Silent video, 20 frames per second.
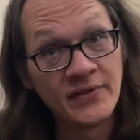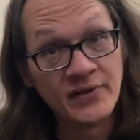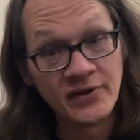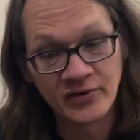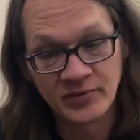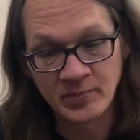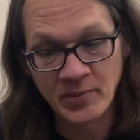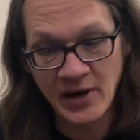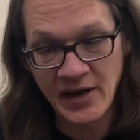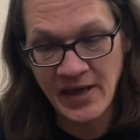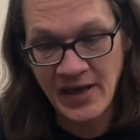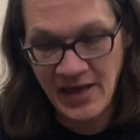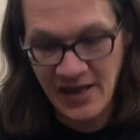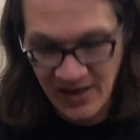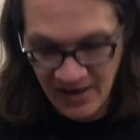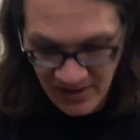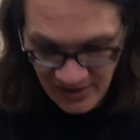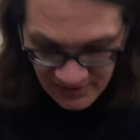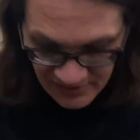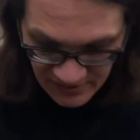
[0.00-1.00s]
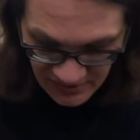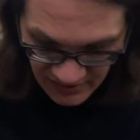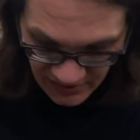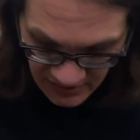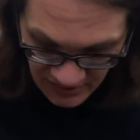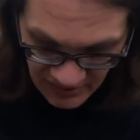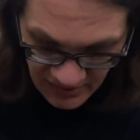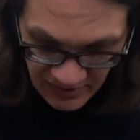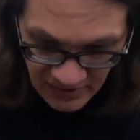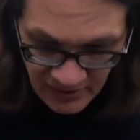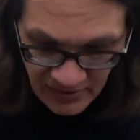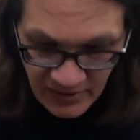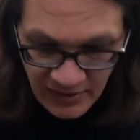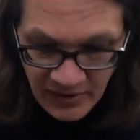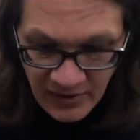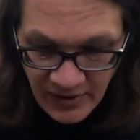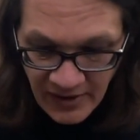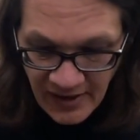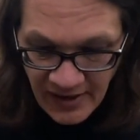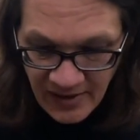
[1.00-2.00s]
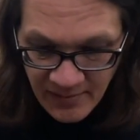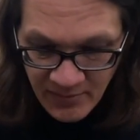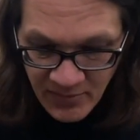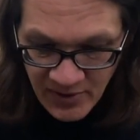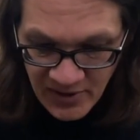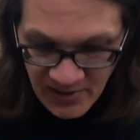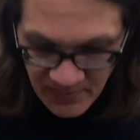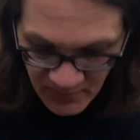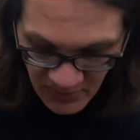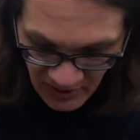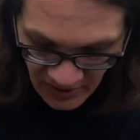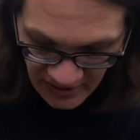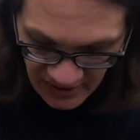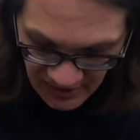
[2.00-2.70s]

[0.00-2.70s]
this by hand and manipulate